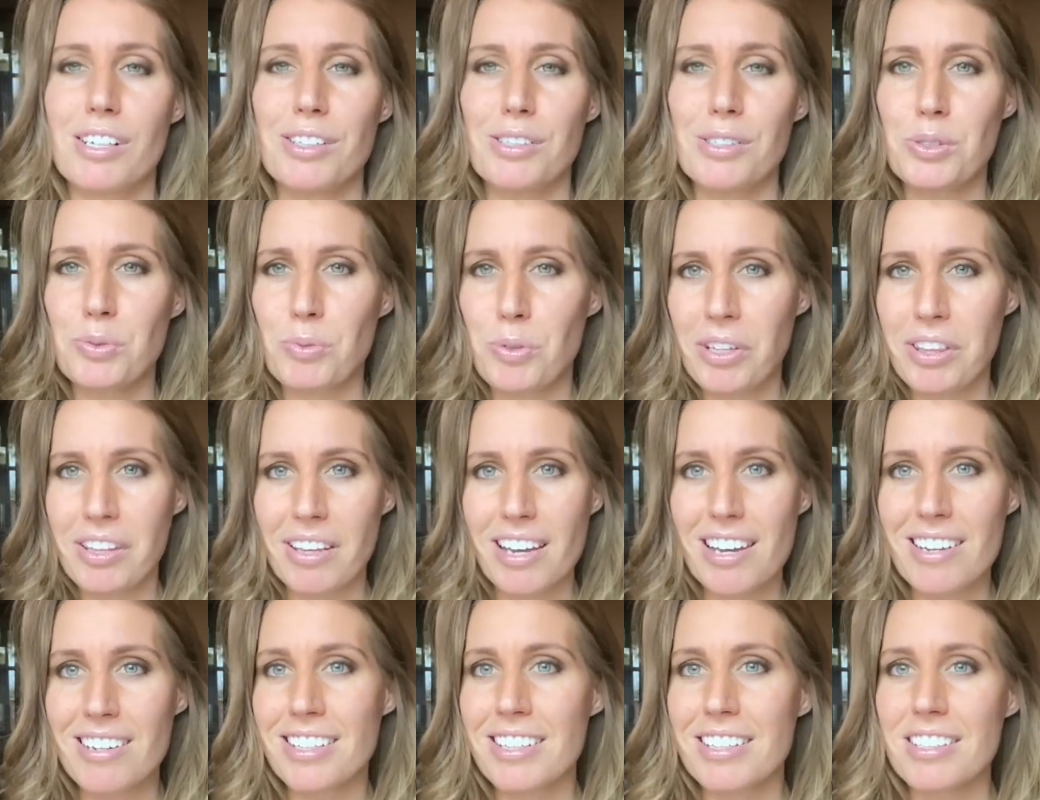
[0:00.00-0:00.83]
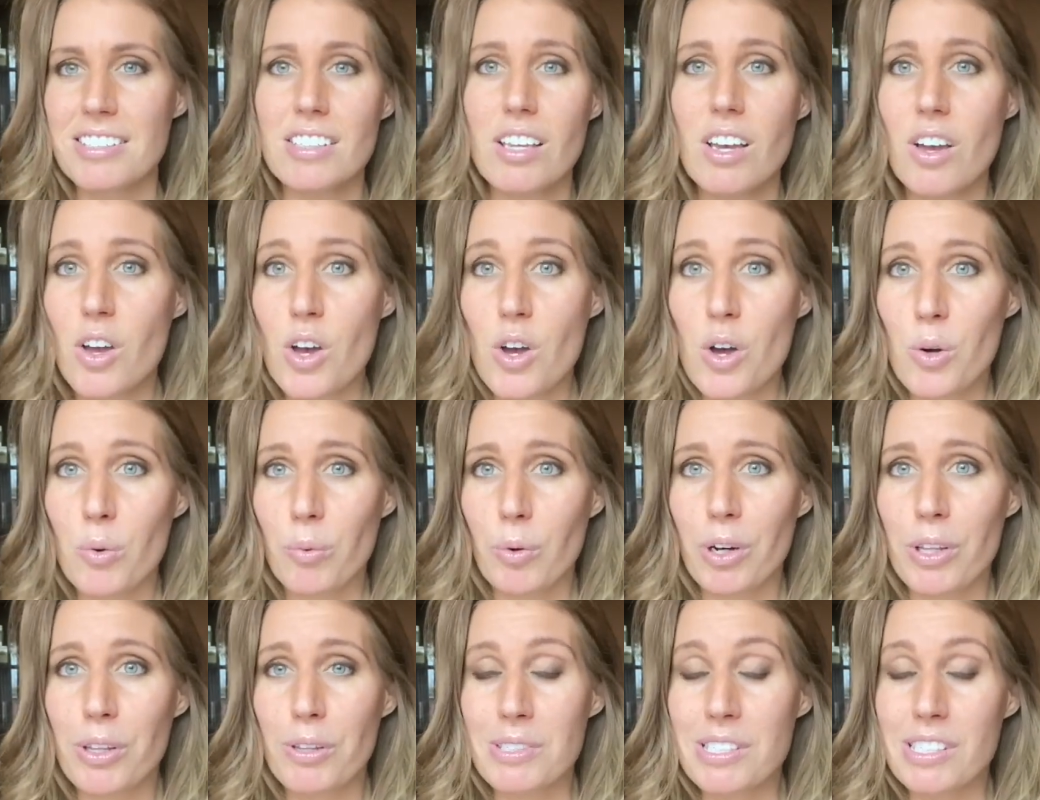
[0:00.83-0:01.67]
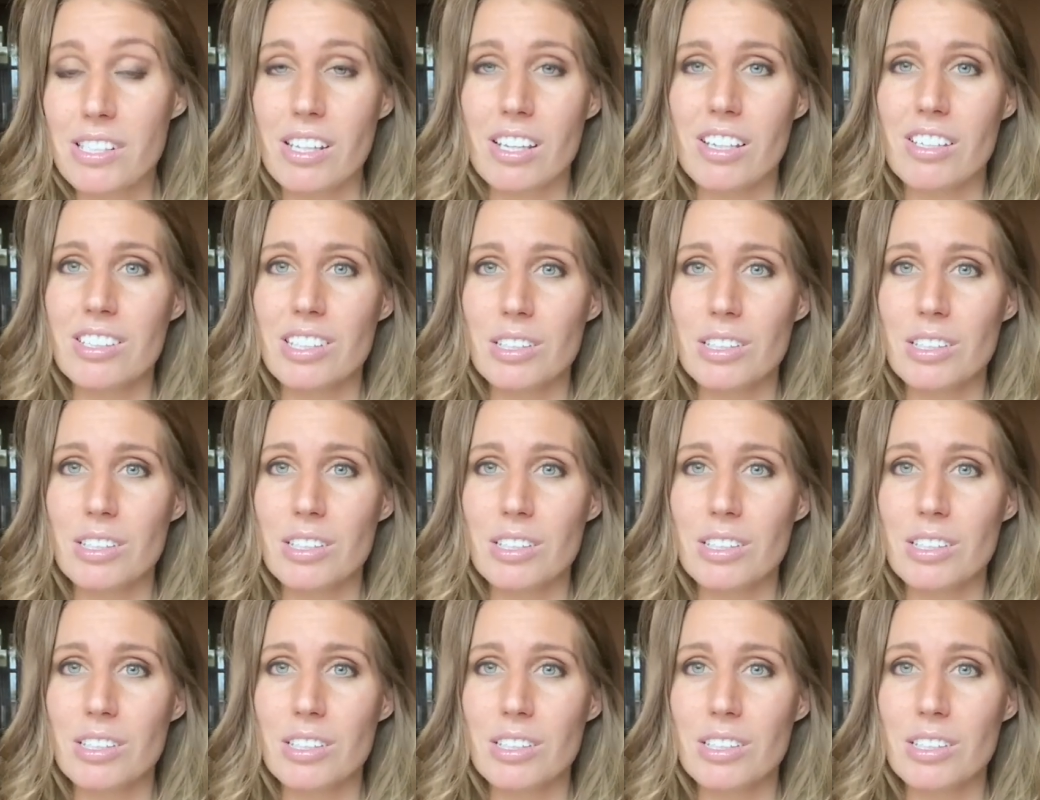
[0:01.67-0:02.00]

us where the end is, one of those things.